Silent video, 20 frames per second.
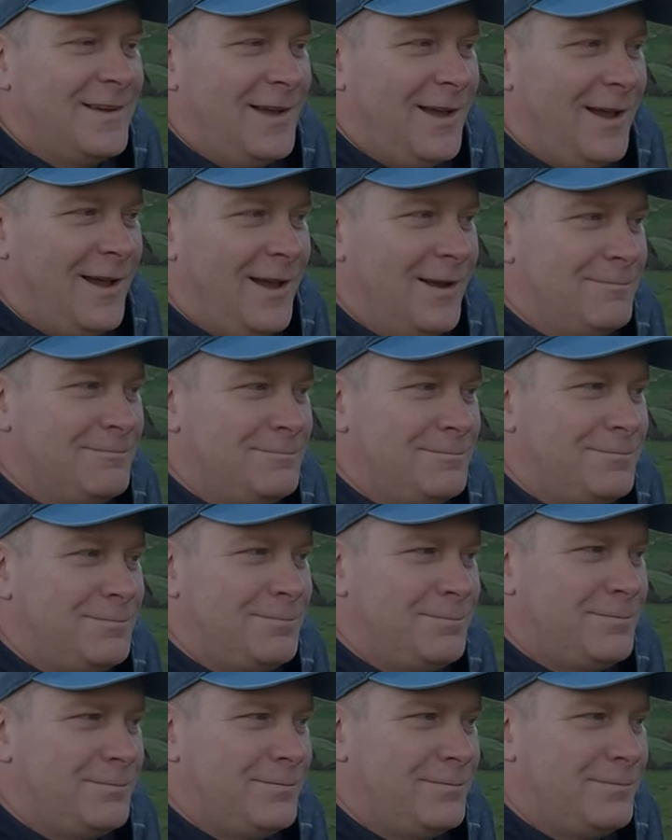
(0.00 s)
Um,
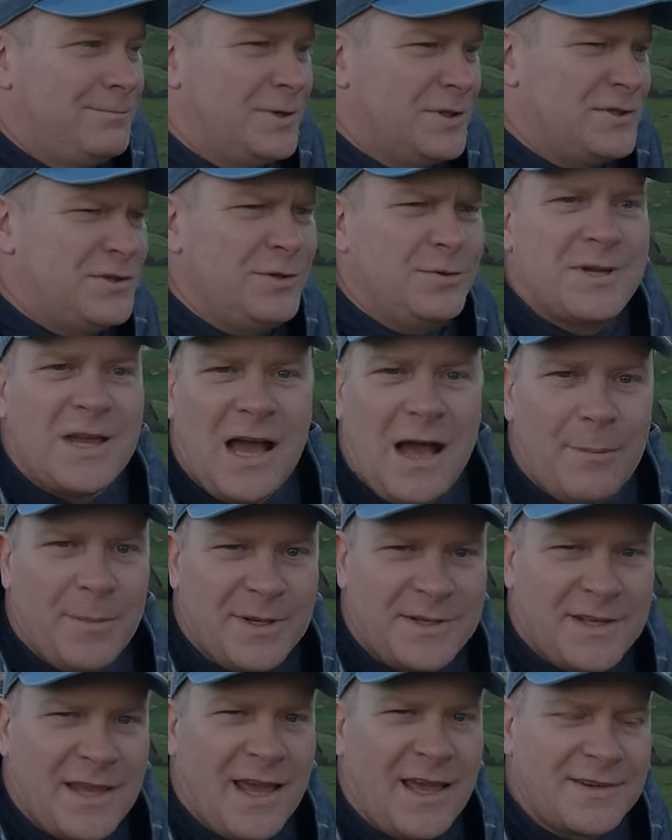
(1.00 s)
but do
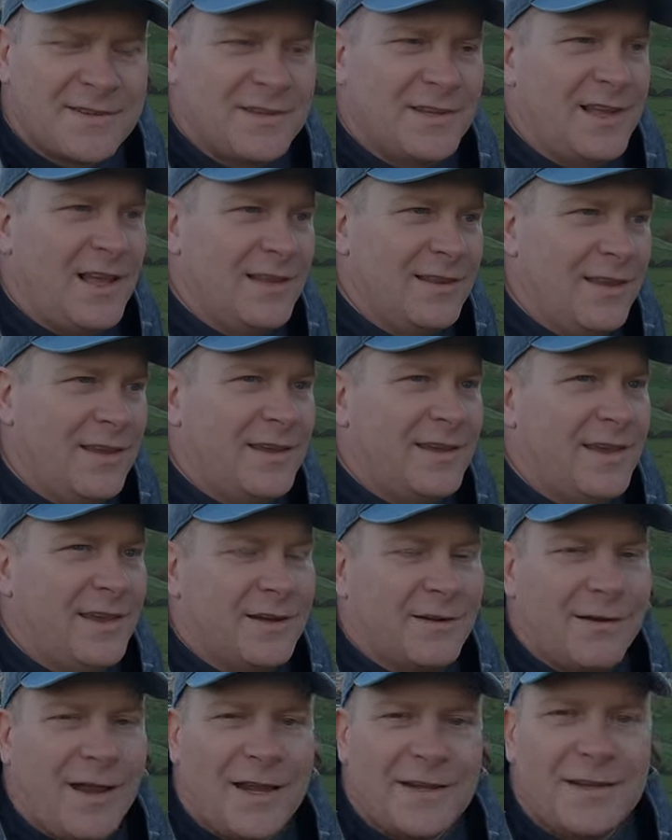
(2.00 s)
comment, actually. I like
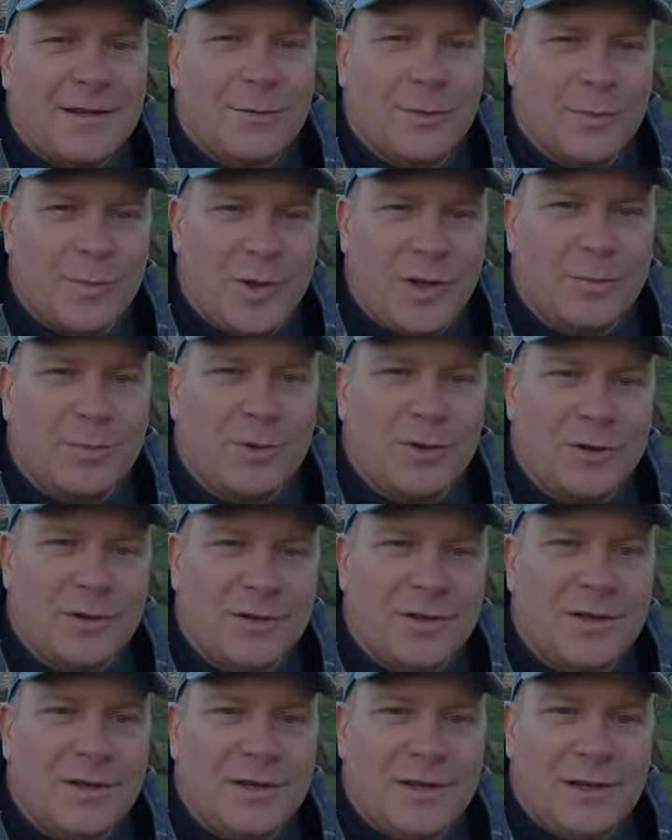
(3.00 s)
interacting with people.
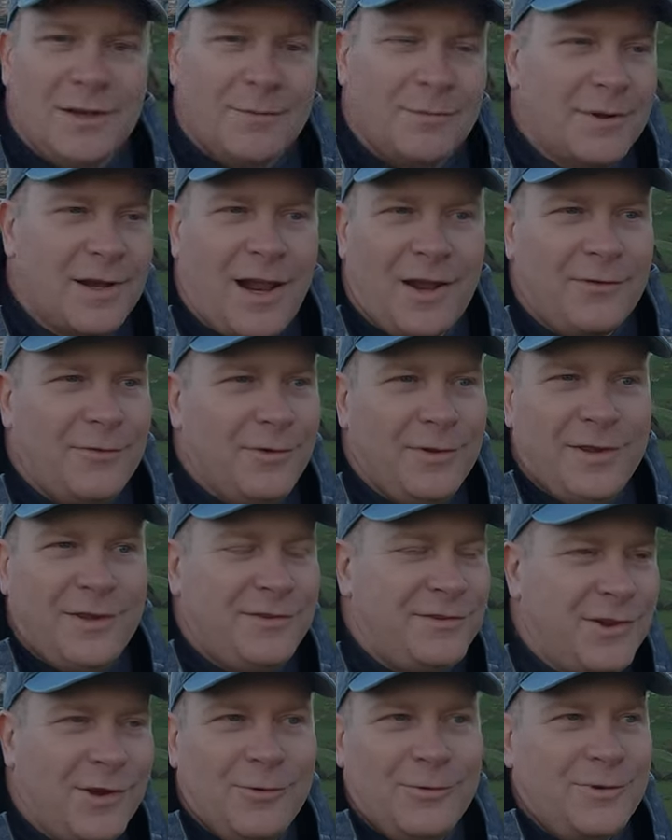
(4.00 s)
But I really
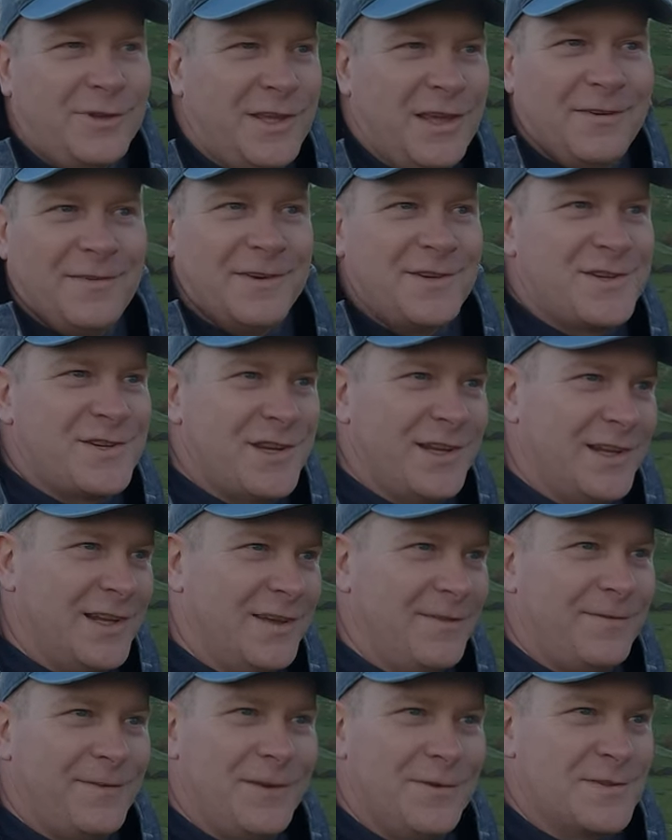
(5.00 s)
don't give a shit
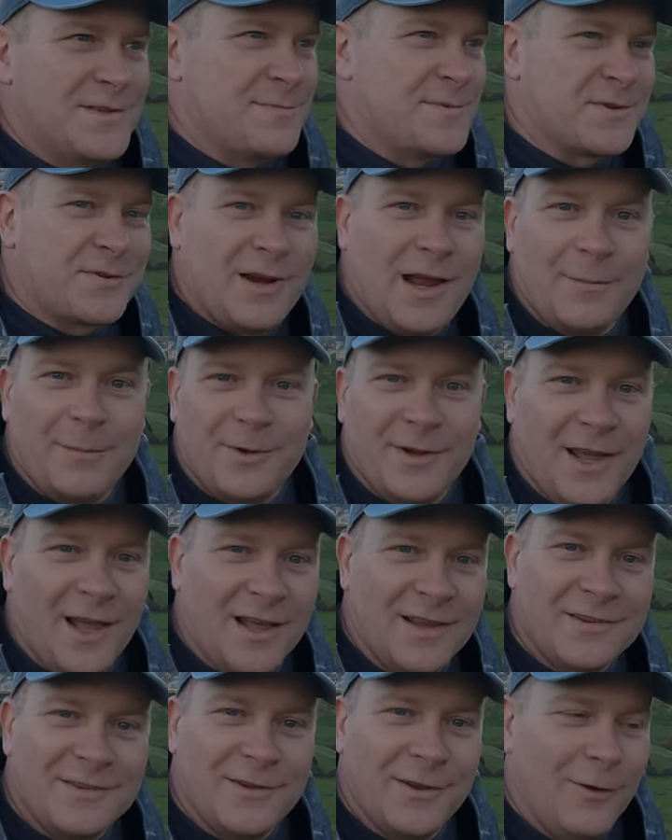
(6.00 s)
if you subscribe or
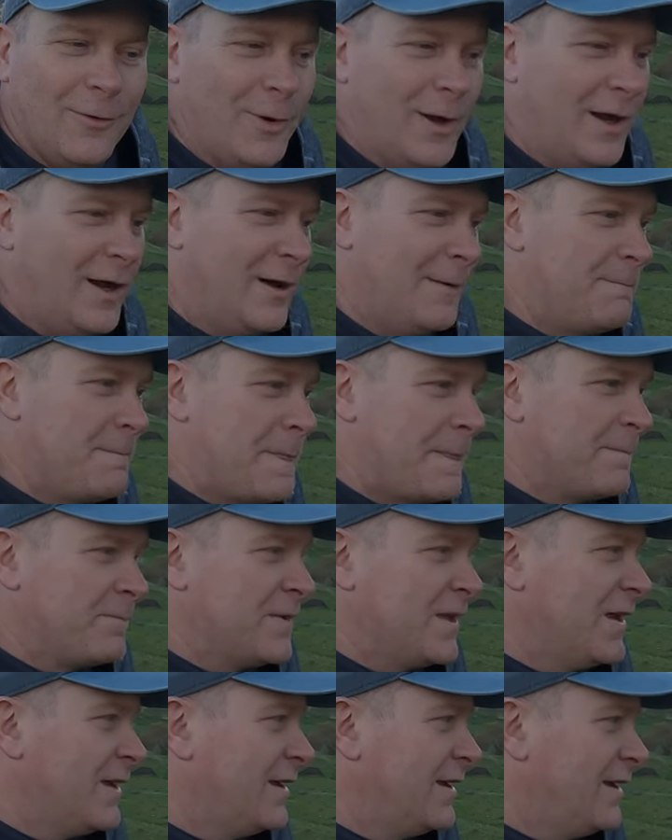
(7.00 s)
not. So uh,
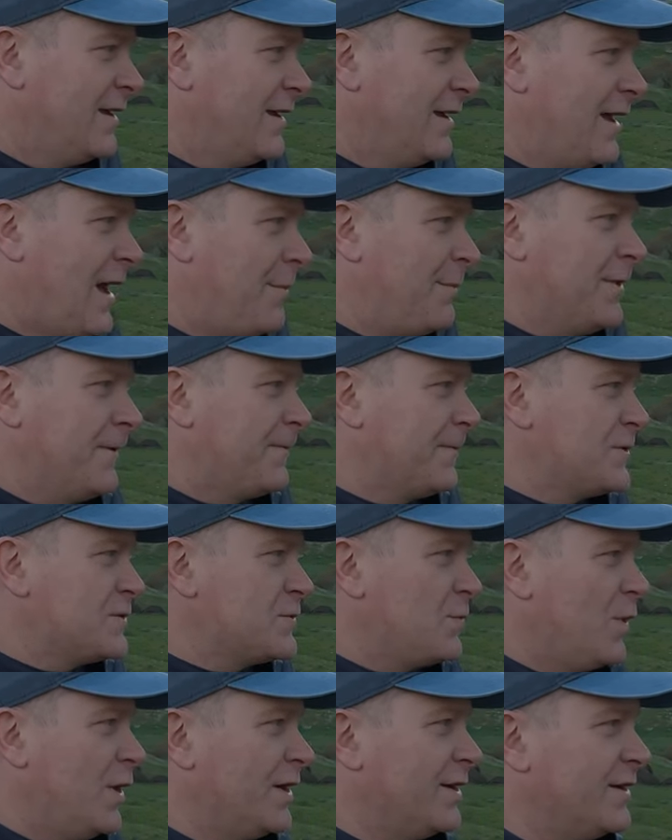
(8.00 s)
I'll be the
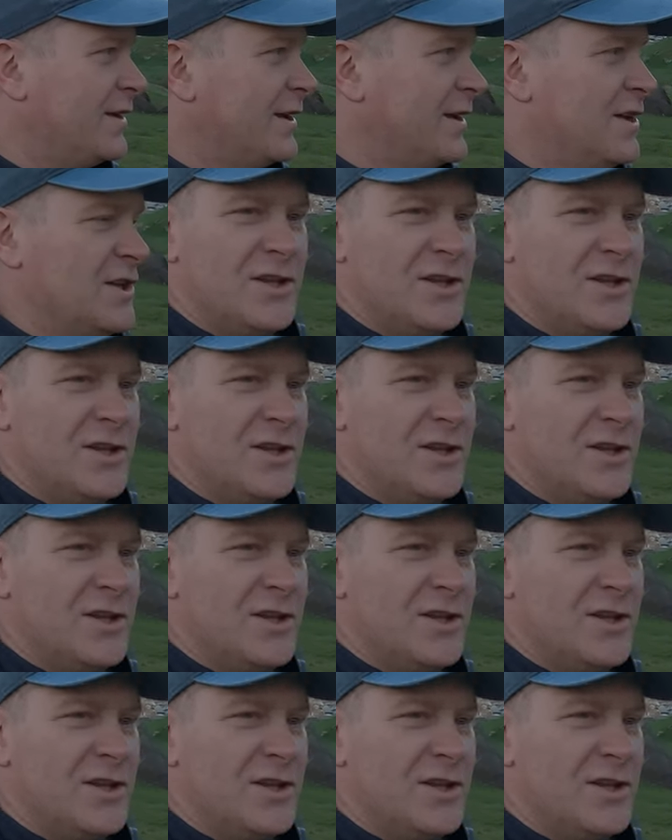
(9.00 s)
first one.